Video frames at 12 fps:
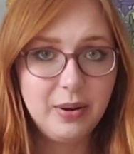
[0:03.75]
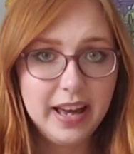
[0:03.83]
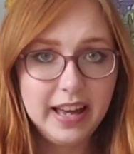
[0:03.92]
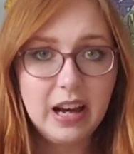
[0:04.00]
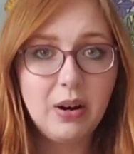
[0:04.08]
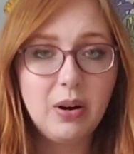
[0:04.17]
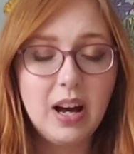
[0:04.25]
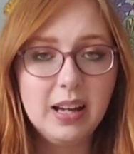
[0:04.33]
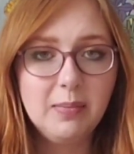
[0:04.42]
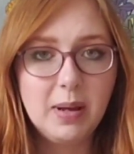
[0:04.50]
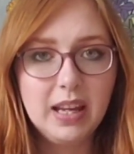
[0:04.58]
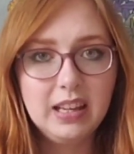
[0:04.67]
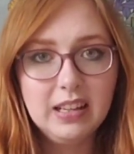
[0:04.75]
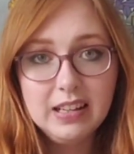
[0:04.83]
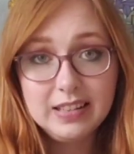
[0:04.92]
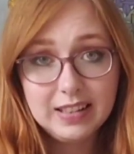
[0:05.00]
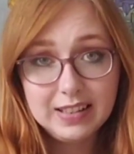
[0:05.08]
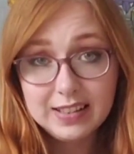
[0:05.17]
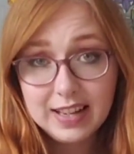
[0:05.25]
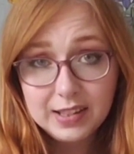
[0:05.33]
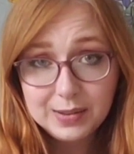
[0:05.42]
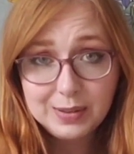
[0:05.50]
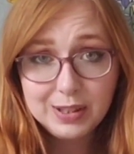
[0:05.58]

how I made a successful